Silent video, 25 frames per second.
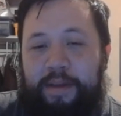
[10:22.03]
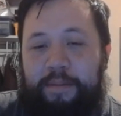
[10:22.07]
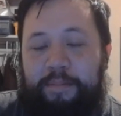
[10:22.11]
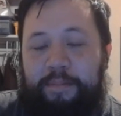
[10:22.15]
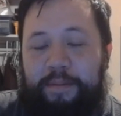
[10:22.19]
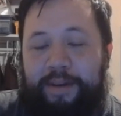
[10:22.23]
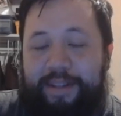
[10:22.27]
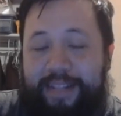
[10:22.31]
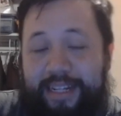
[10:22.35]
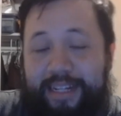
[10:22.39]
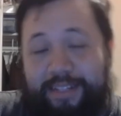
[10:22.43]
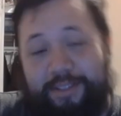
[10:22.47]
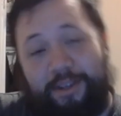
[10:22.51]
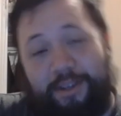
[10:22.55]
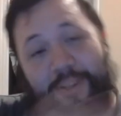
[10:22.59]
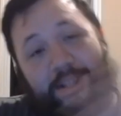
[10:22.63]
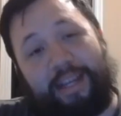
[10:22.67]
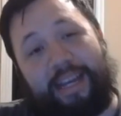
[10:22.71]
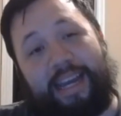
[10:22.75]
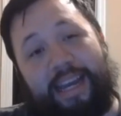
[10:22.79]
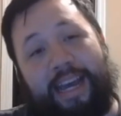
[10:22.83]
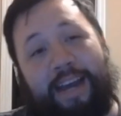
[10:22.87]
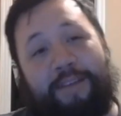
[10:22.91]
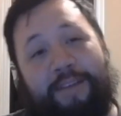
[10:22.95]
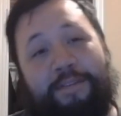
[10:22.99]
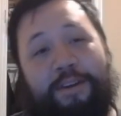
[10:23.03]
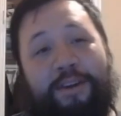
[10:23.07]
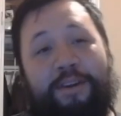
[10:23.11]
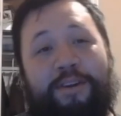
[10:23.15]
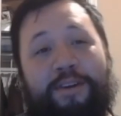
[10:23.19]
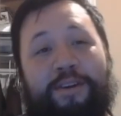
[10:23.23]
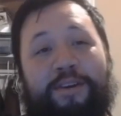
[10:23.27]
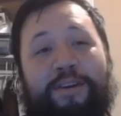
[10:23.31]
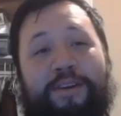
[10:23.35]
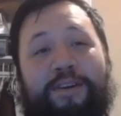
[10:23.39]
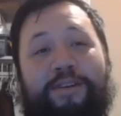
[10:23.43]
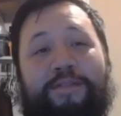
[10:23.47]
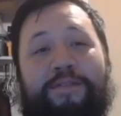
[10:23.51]
But that's all I have
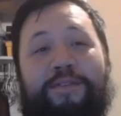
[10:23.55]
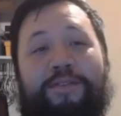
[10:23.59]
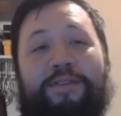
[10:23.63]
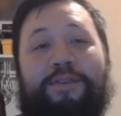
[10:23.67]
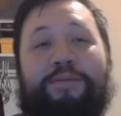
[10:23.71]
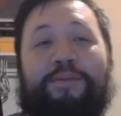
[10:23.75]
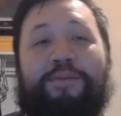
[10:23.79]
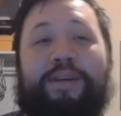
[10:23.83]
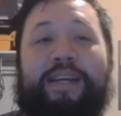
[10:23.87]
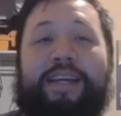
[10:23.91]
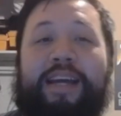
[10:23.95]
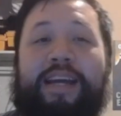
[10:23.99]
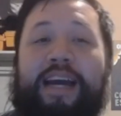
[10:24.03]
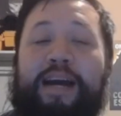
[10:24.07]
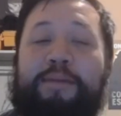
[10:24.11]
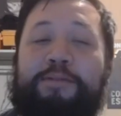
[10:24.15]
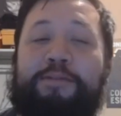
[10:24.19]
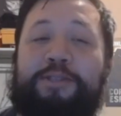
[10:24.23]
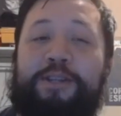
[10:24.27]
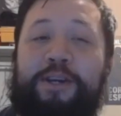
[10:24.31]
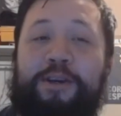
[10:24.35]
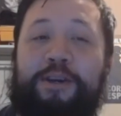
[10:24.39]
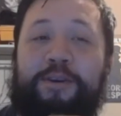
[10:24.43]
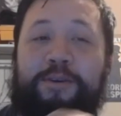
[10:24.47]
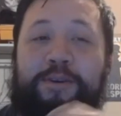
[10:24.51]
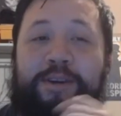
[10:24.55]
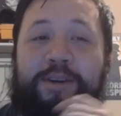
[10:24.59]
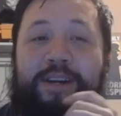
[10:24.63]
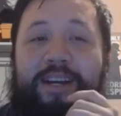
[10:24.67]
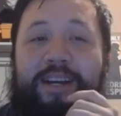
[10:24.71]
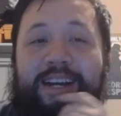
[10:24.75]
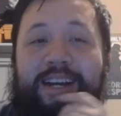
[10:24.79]
here for the recap show.